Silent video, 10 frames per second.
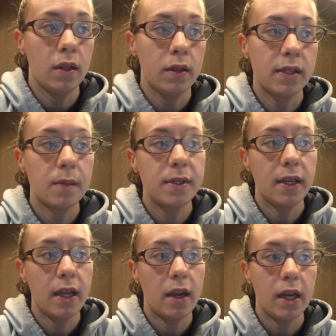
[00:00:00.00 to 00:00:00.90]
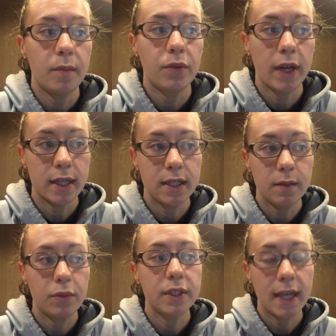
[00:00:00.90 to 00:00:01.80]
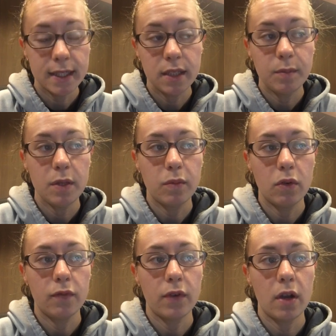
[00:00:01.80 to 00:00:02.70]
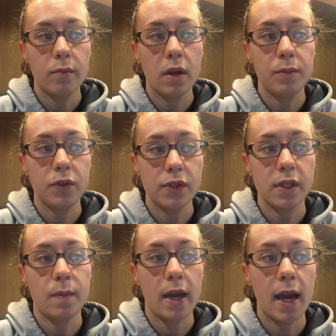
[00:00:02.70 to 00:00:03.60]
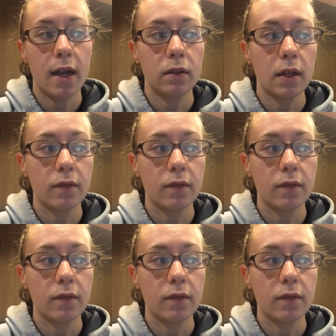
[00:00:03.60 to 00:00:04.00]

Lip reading: subsidiarity protecting people from abuses by higher